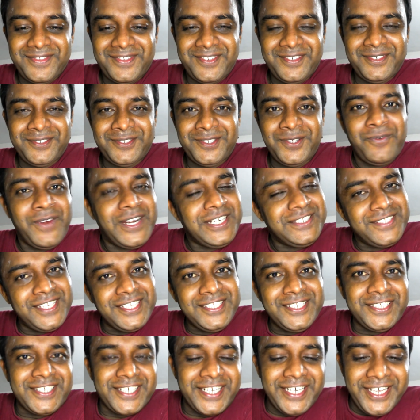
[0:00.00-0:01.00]
So one
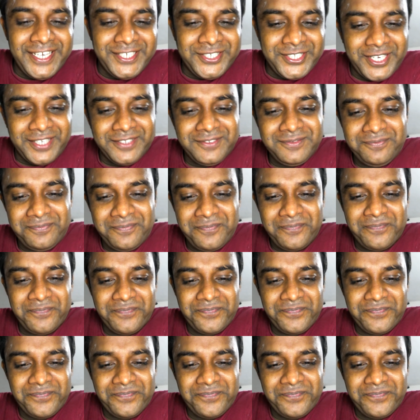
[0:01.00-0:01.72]
such a tradition